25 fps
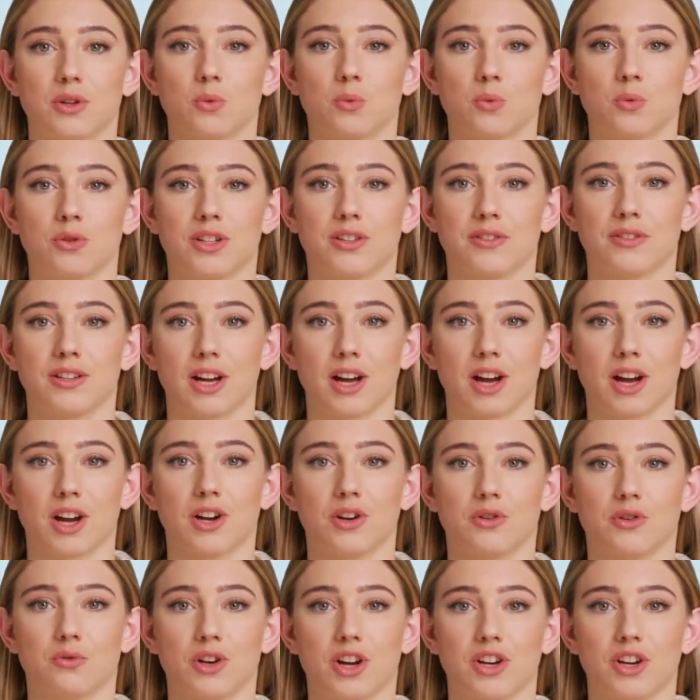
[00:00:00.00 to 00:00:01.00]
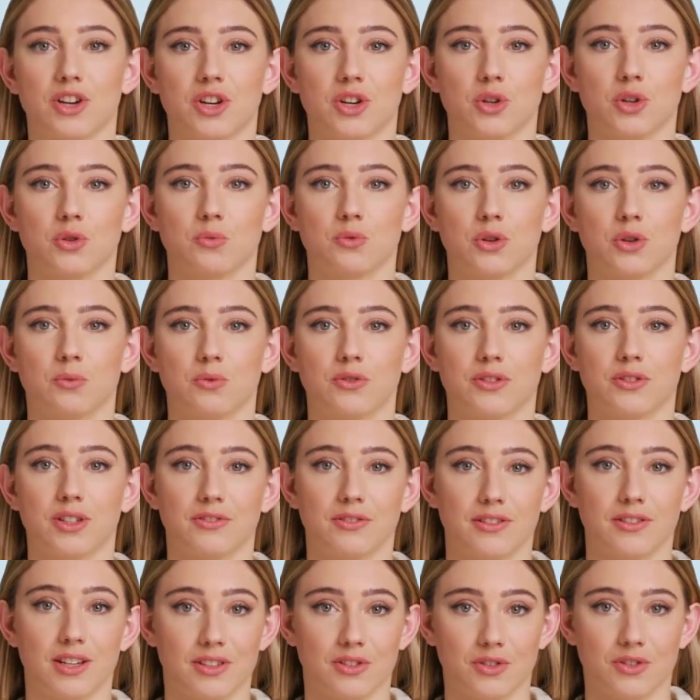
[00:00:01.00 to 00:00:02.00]
which is a hierarchical
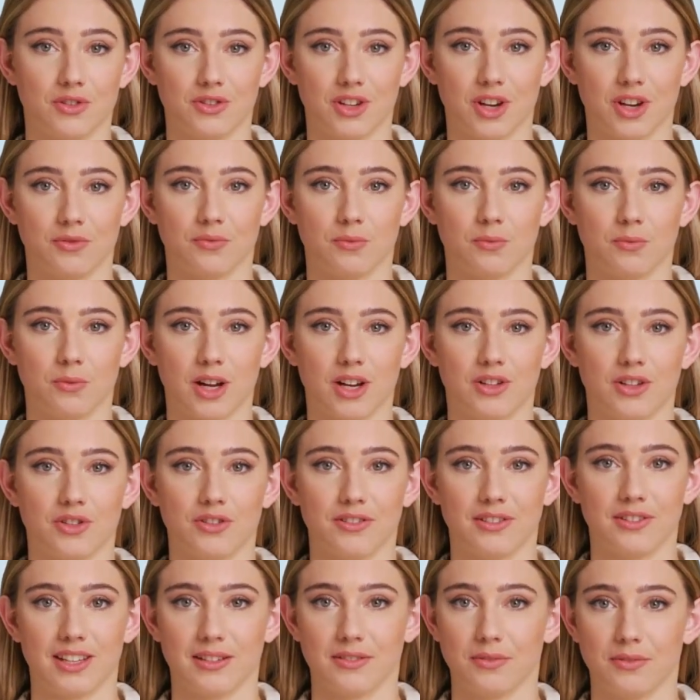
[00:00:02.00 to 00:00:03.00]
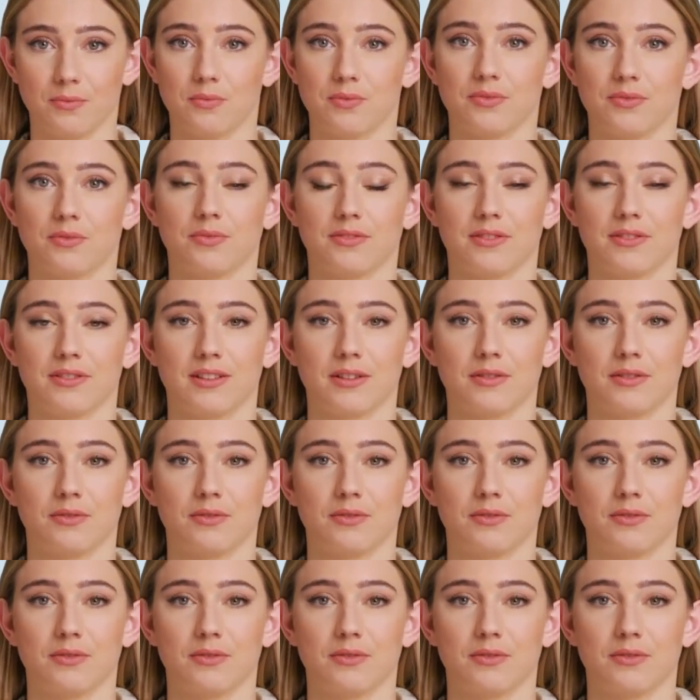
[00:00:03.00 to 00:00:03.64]
representation of the page's elements.